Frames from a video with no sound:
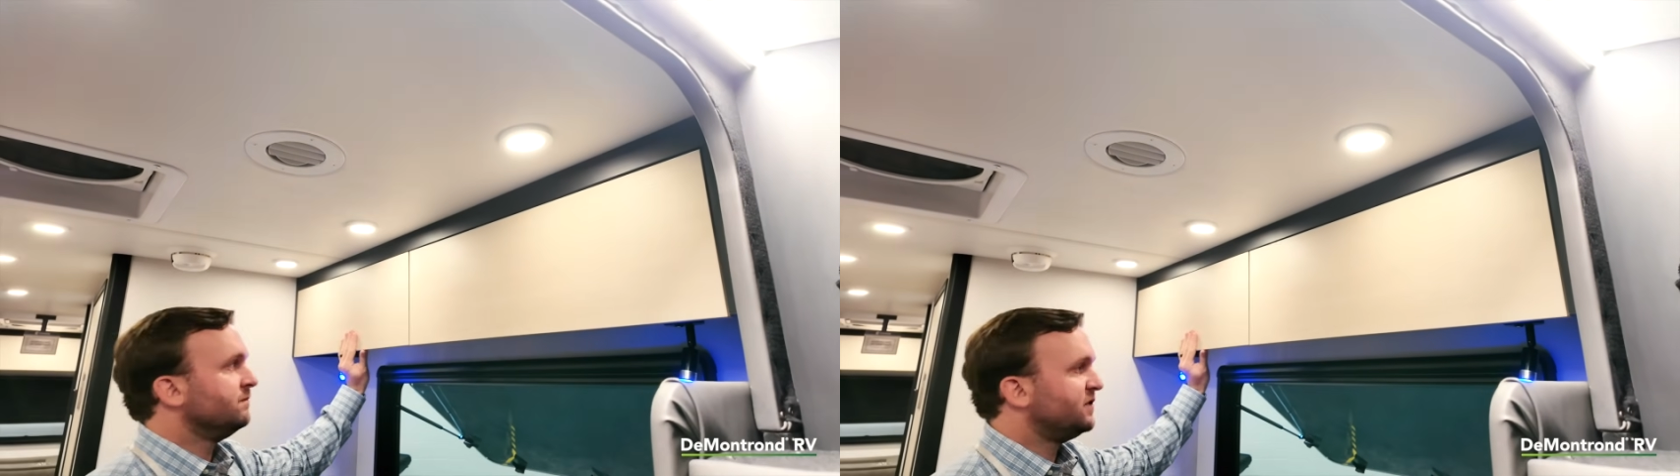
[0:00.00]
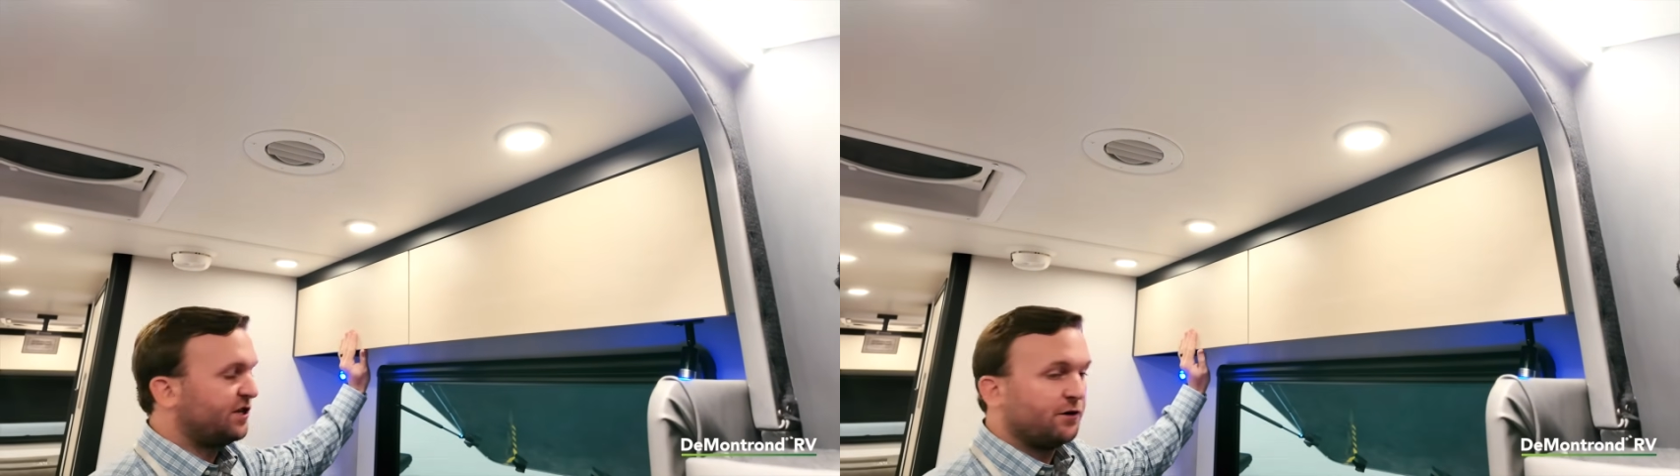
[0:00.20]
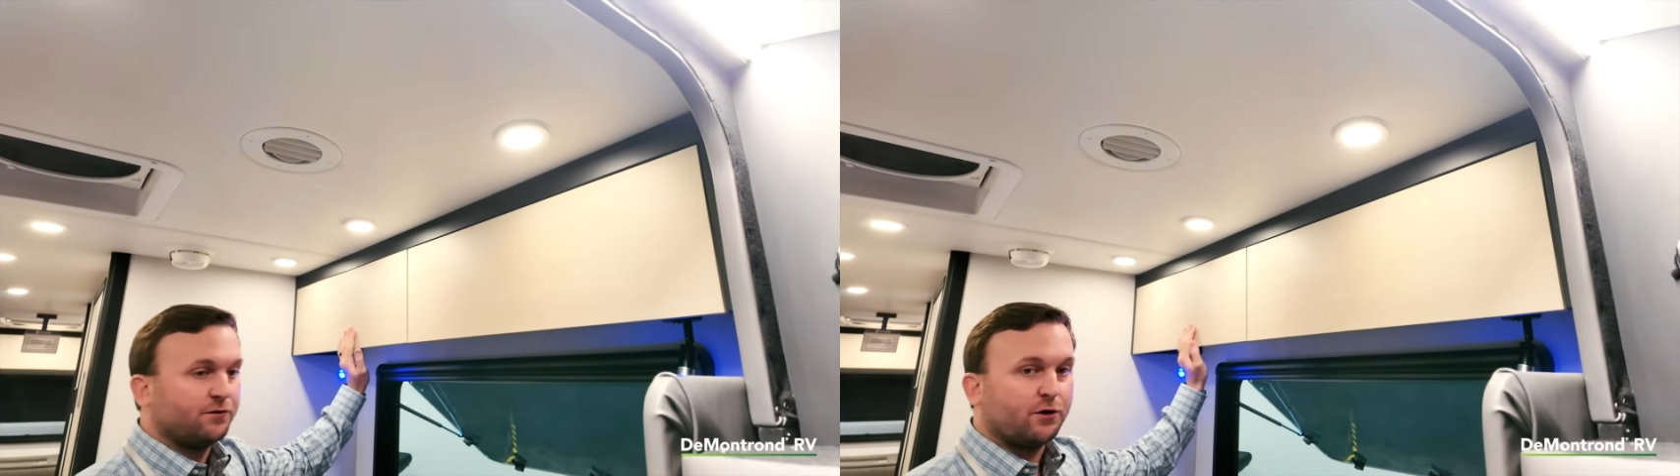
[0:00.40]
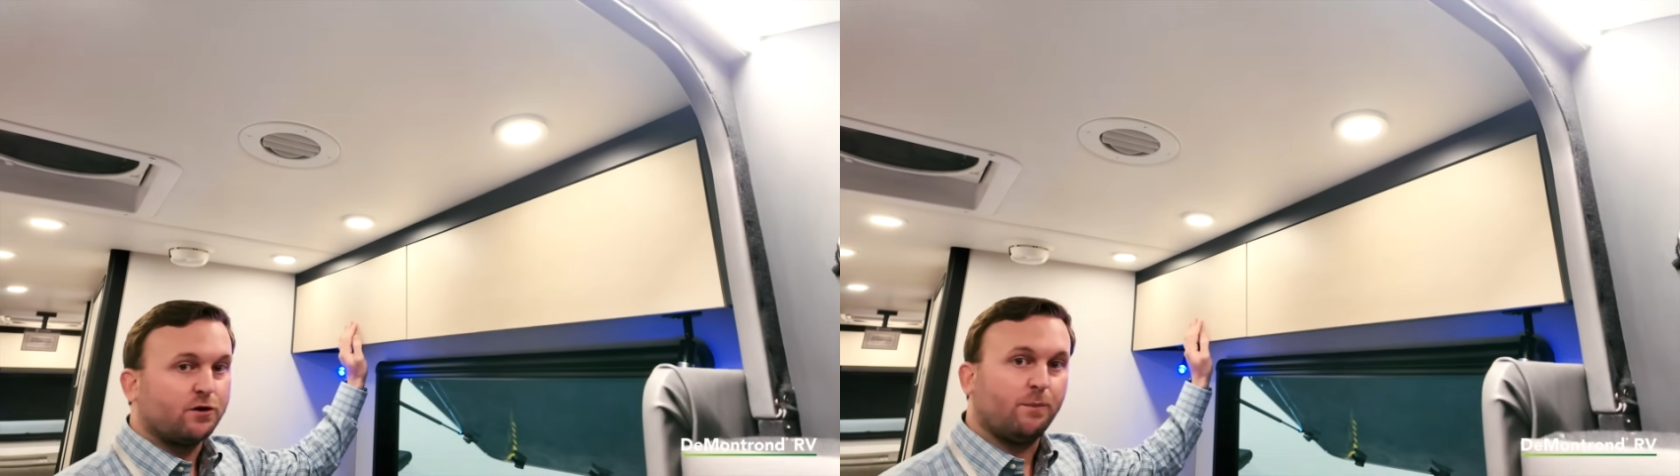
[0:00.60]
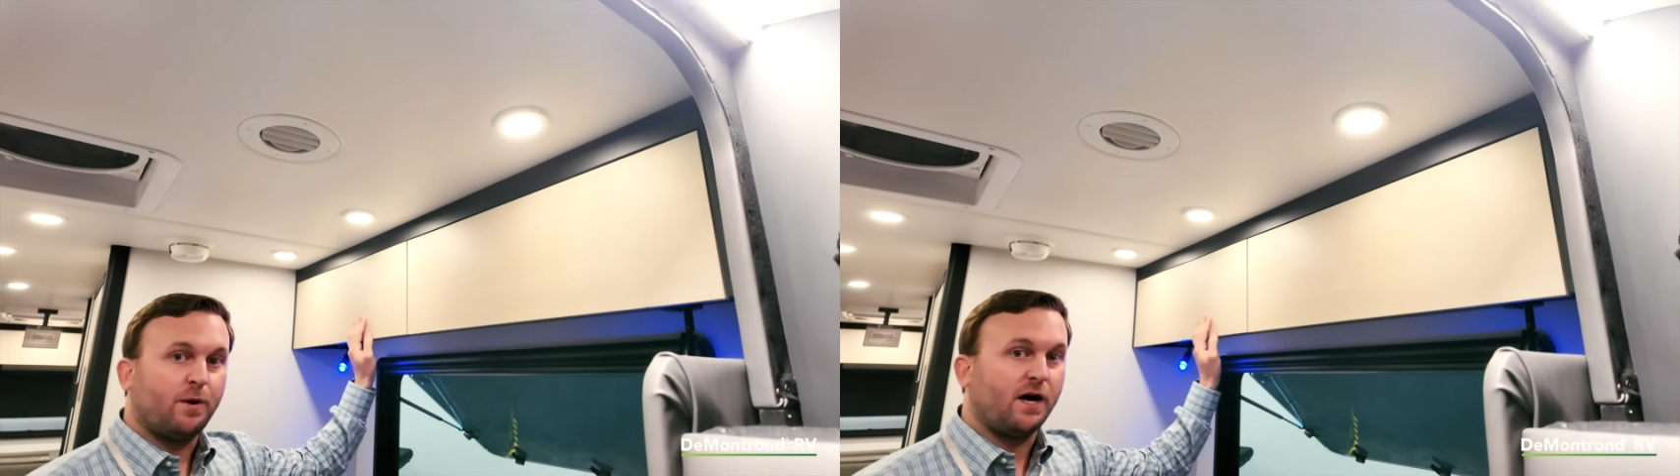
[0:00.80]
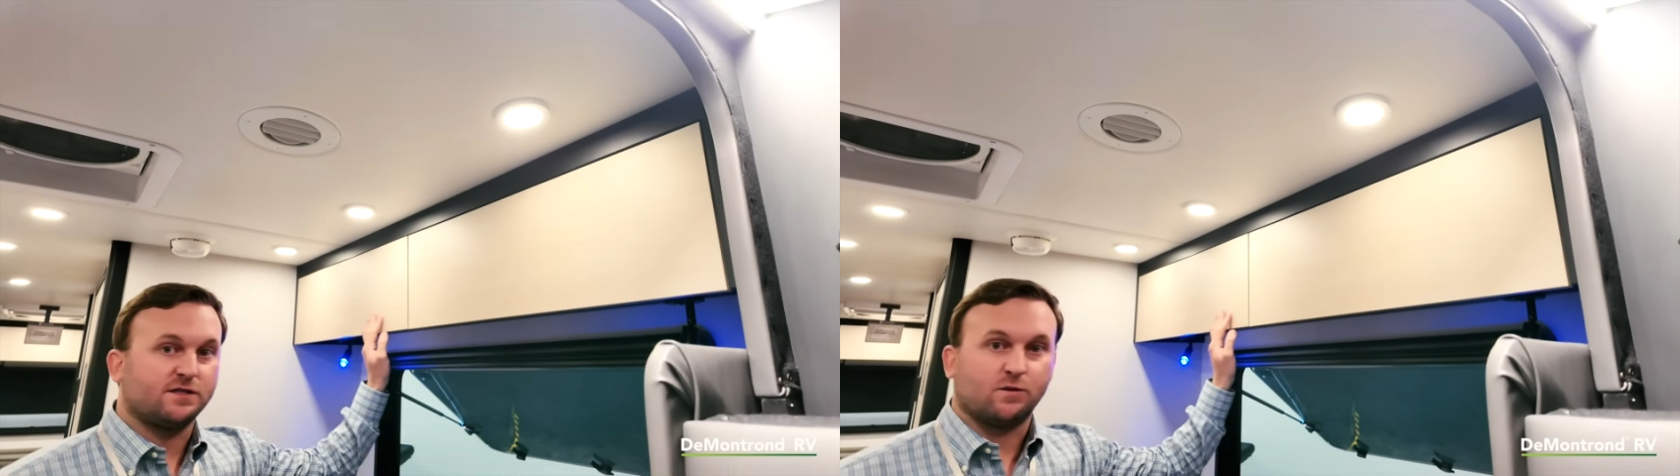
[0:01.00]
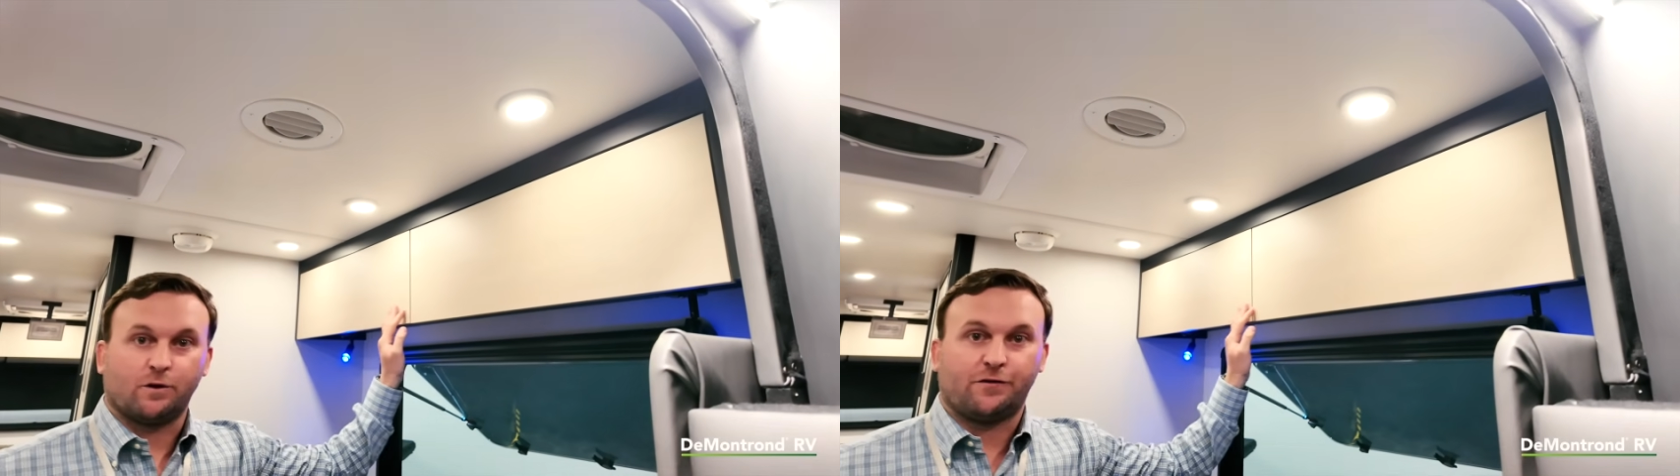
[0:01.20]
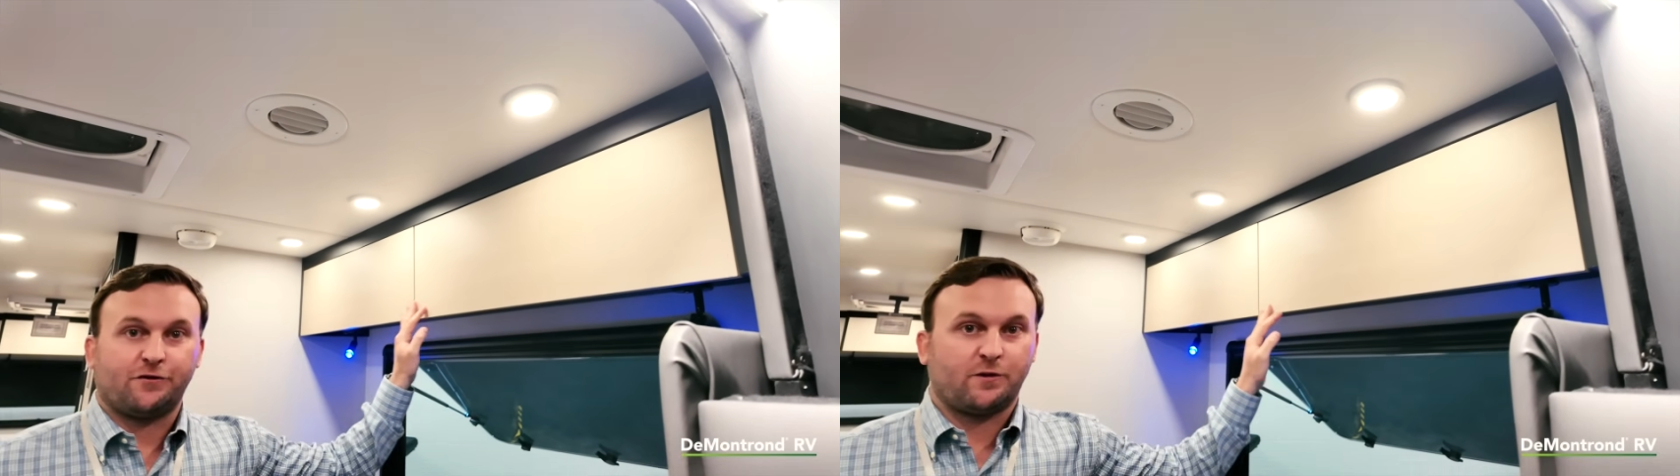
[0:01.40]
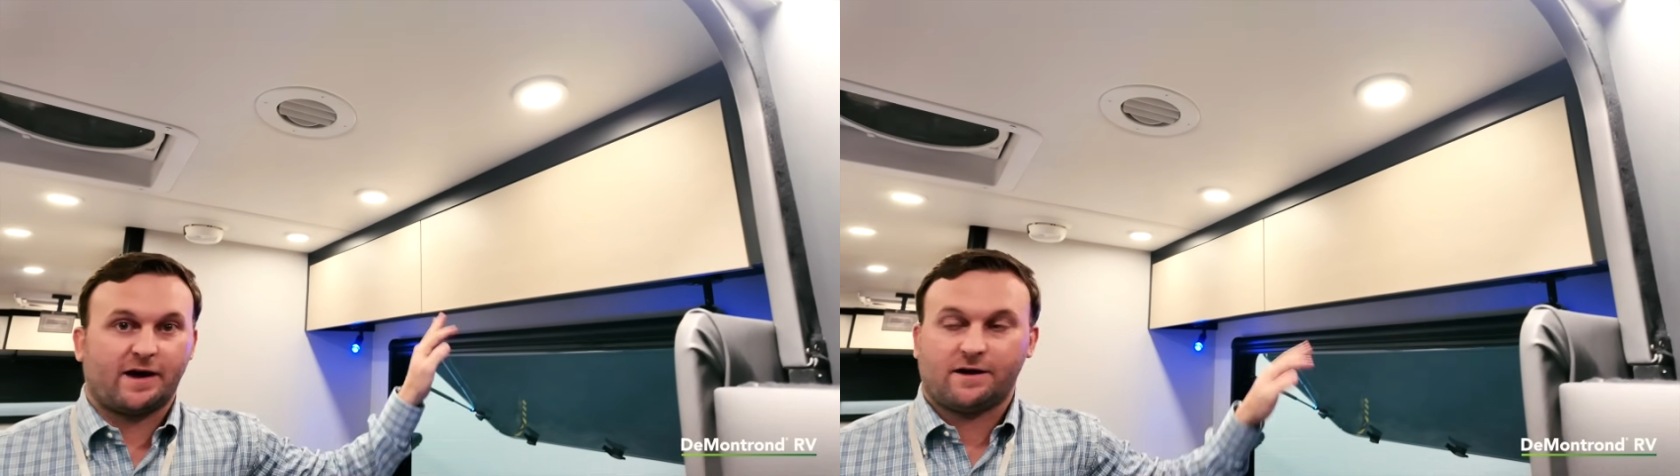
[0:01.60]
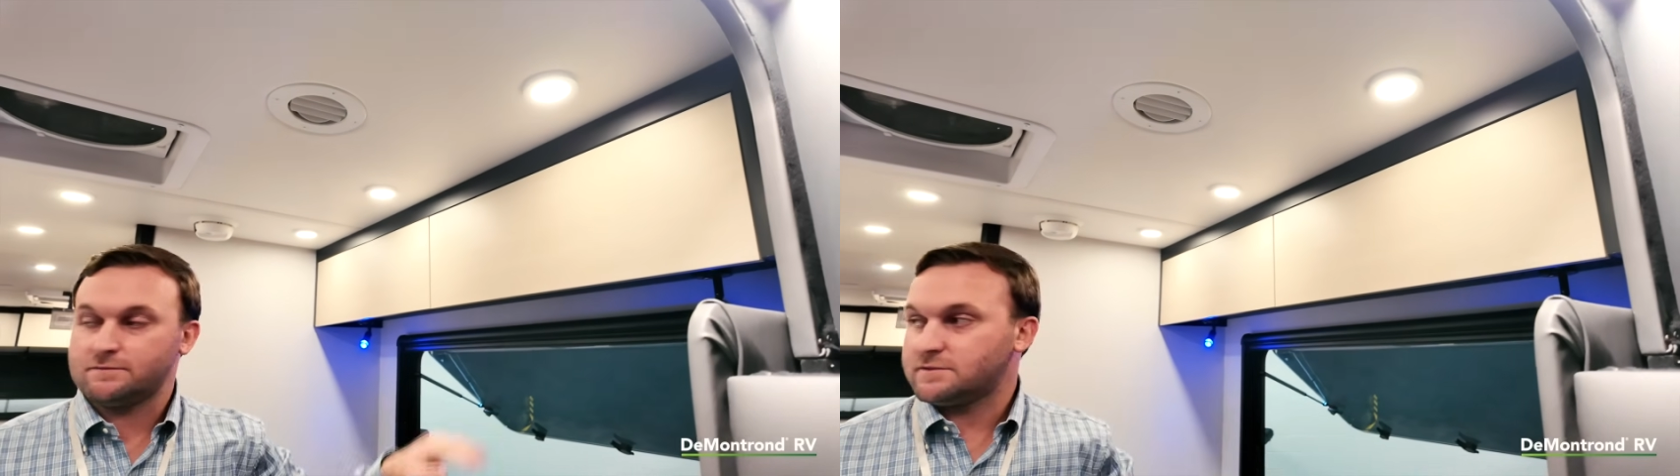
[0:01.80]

Still no composite wood throughout.